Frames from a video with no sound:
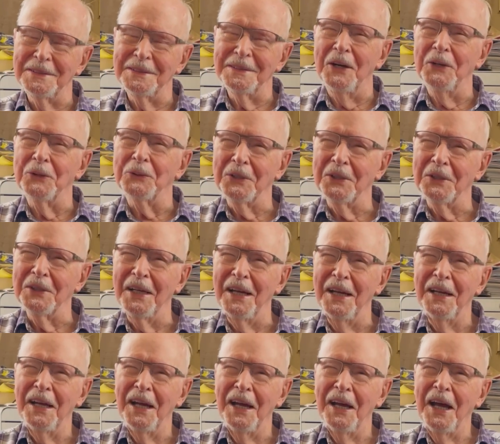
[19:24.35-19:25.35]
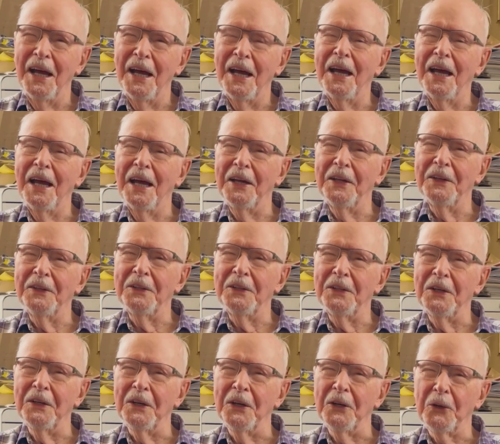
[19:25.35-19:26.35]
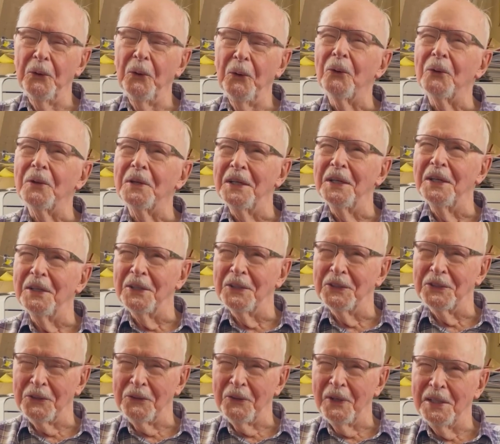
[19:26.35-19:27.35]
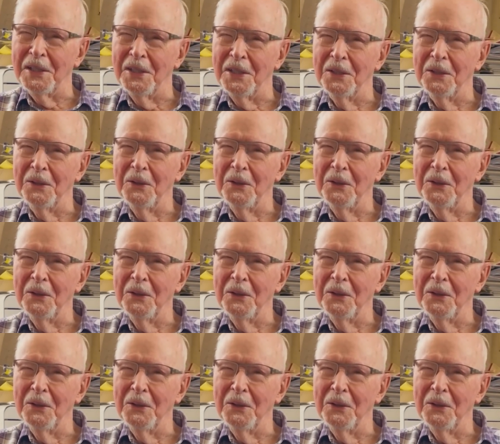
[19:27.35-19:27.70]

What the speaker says: ocean and calling in Australia.